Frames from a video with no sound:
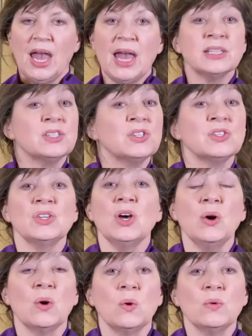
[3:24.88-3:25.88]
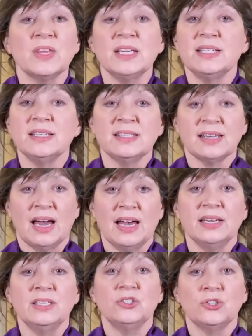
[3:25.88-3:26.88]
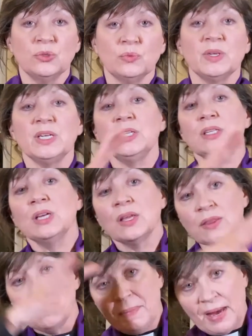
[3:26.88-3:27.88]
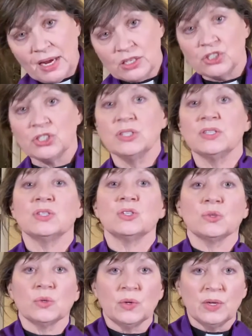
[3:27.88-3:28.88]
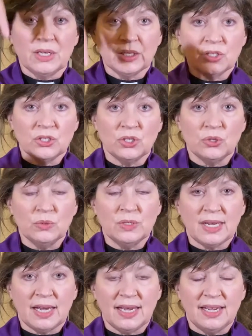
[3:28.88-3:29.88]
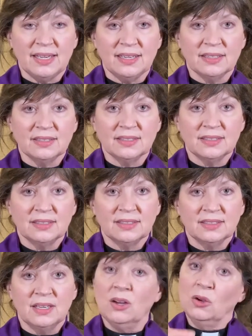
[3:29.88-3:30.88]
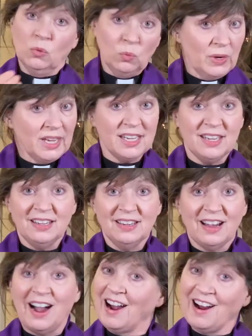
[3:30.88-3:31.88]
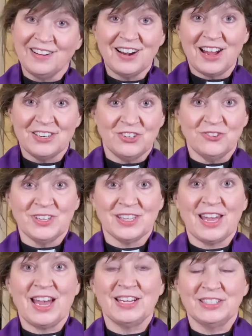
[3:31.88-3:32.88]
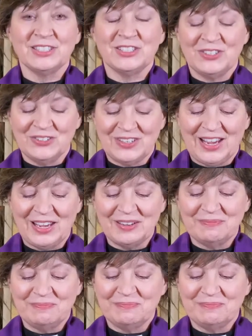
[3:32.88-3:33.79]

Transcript: And so they decided to read the passion story today. We are not doing that today.